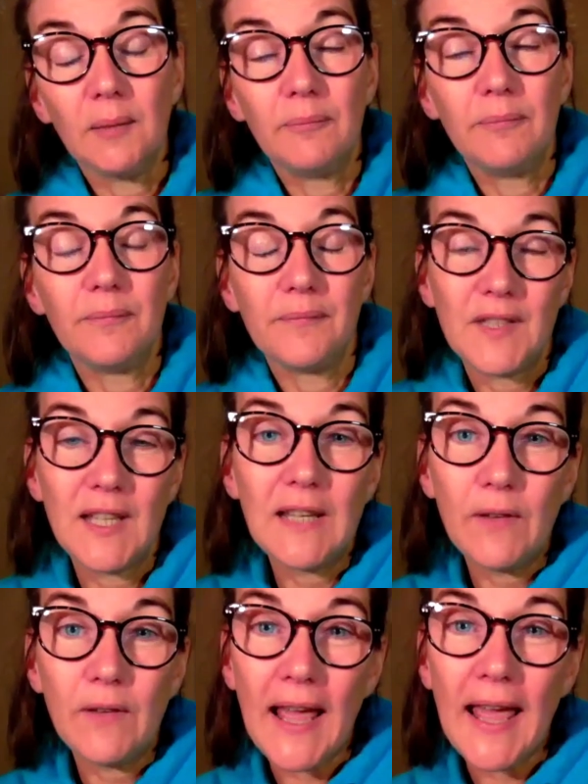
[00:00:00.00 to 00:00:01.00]
um, to
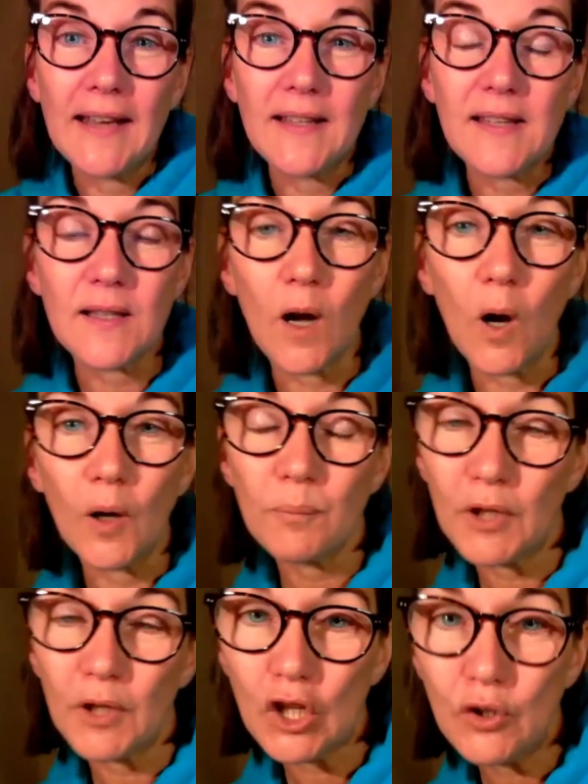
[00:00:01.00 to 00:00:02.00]
give it a head
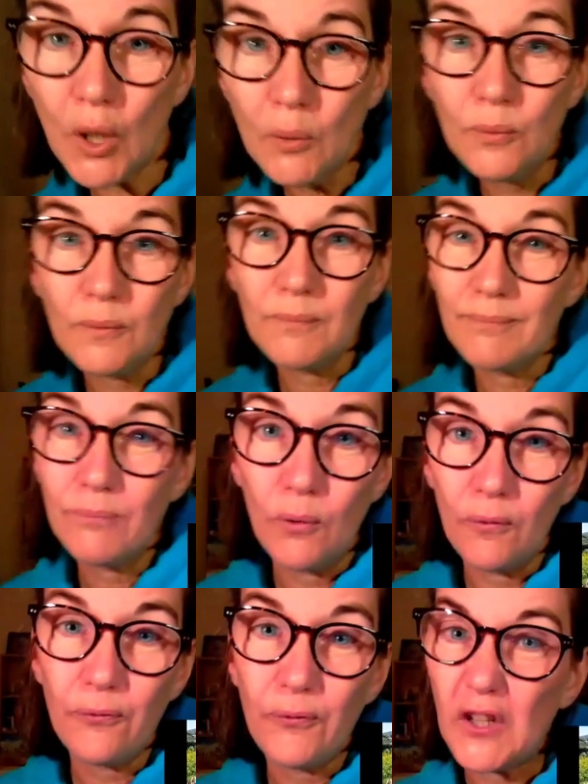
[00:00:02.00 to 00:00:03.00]
start, but you don't
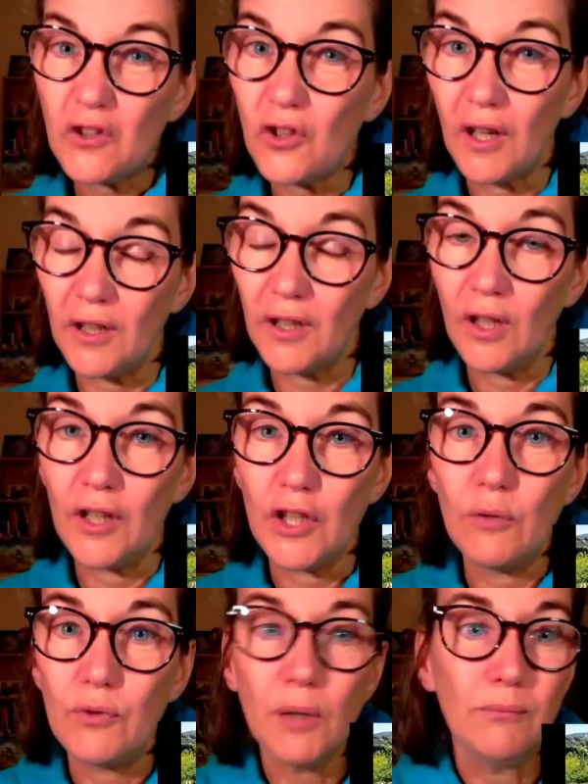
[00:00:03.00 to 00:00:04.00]
put fish in
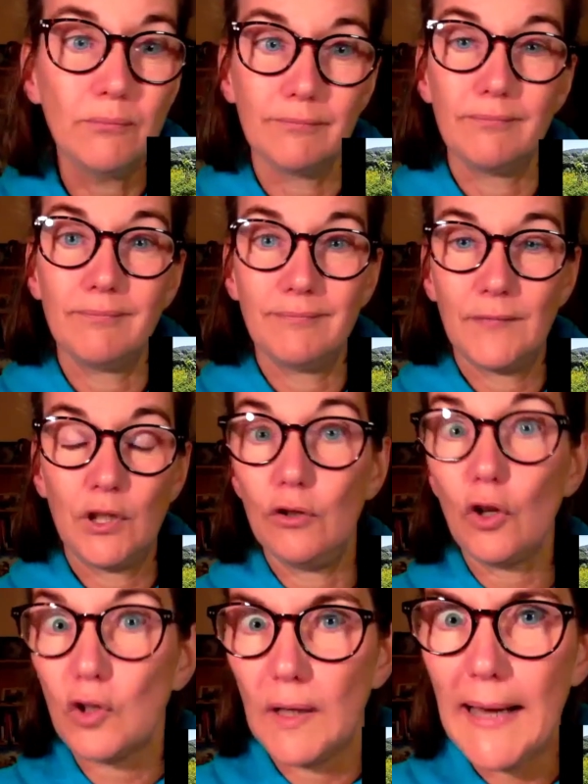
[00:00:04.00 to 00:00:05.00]
and you don't
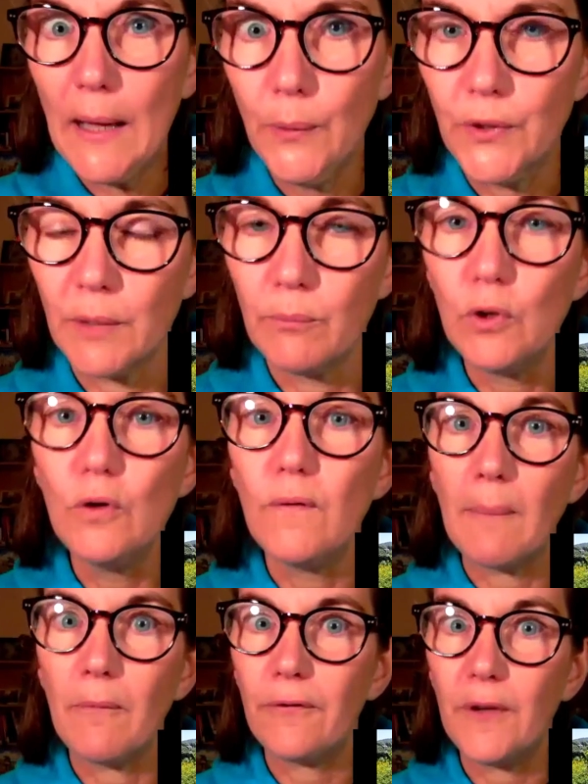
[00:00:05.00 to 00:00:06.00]
you're not allowed to
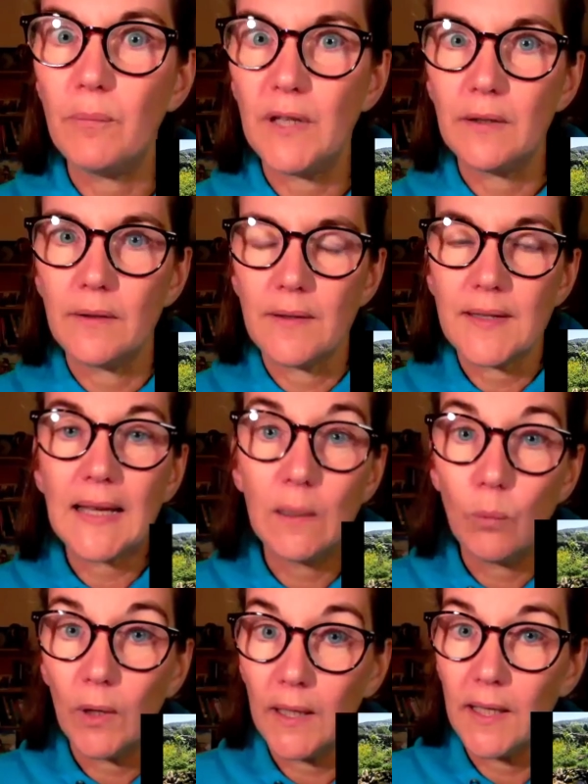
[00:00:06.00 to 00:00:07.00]
move amphibians
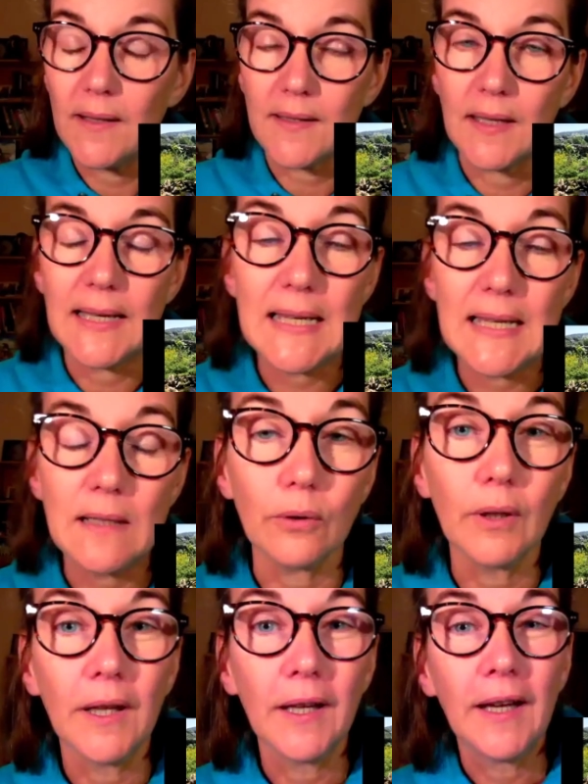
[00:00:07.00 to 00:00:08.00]
anyway, it's
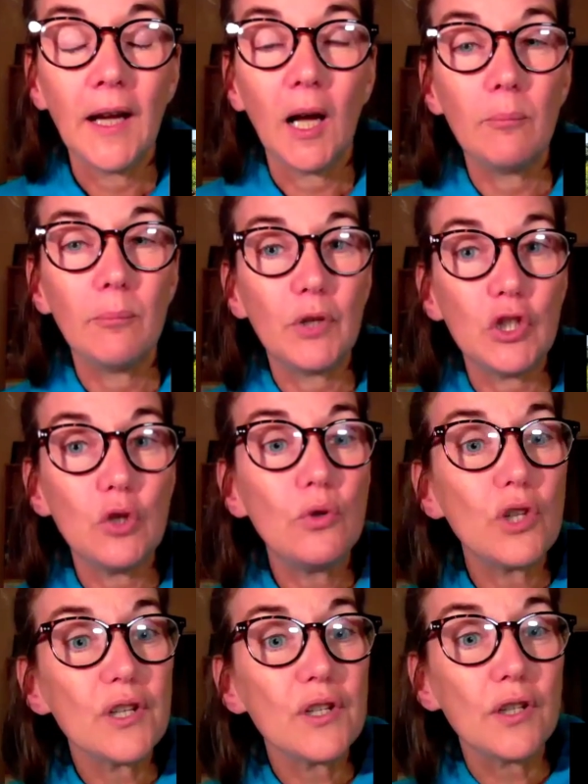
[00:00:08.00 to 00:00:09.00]
illegal. Um, but
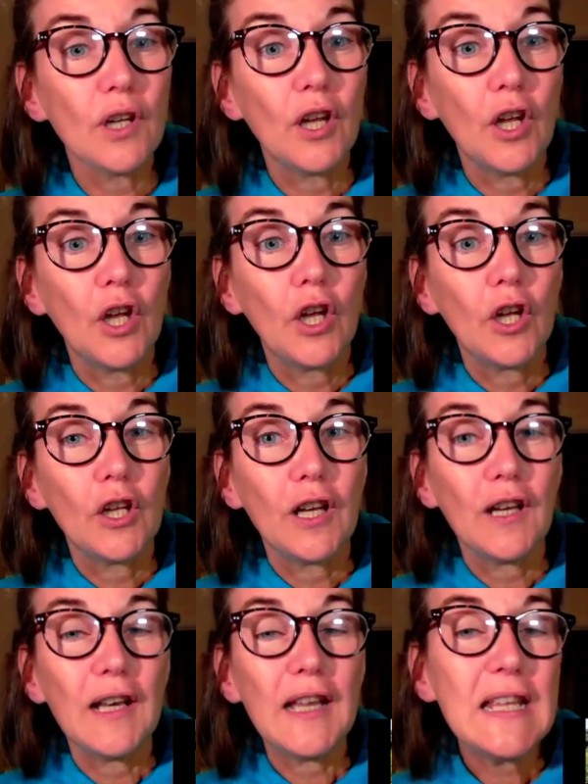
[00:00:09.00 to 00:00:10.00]
you just
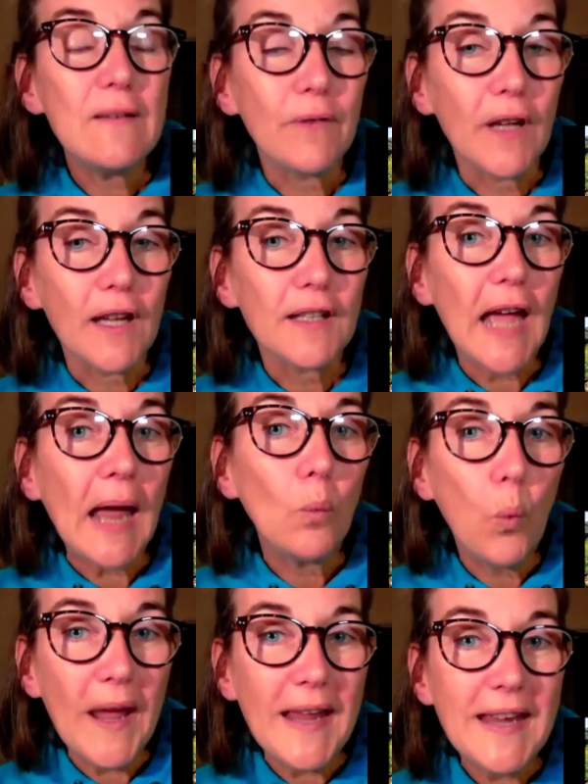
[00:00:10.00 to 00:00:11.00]
leave it
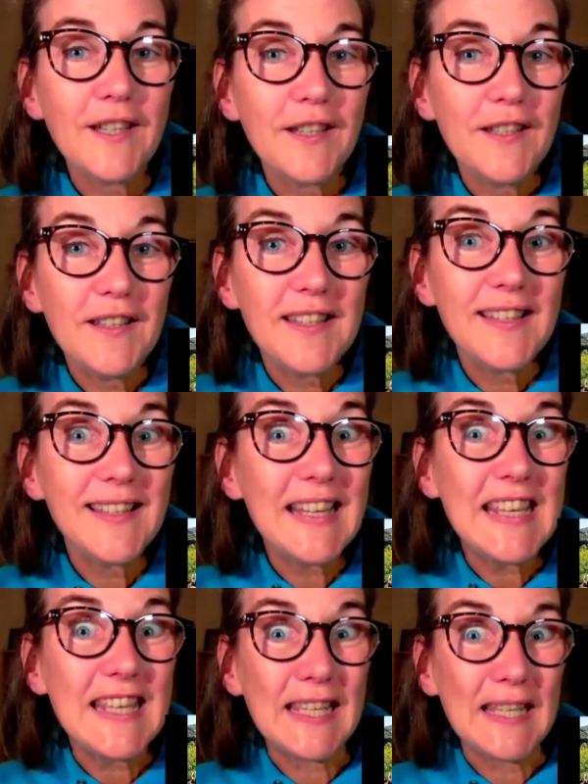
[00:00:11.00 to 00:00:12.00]
and wait and
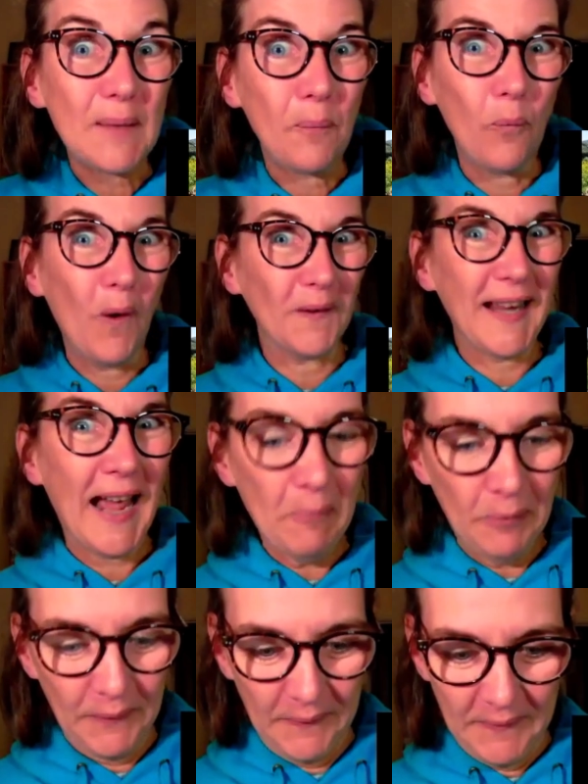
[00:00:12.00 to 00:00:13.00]
see what
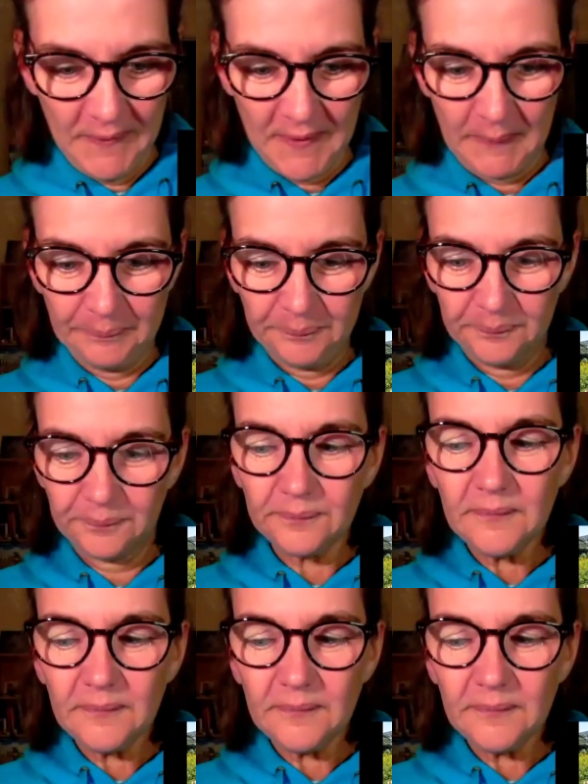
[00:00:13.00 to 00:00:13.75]
happens.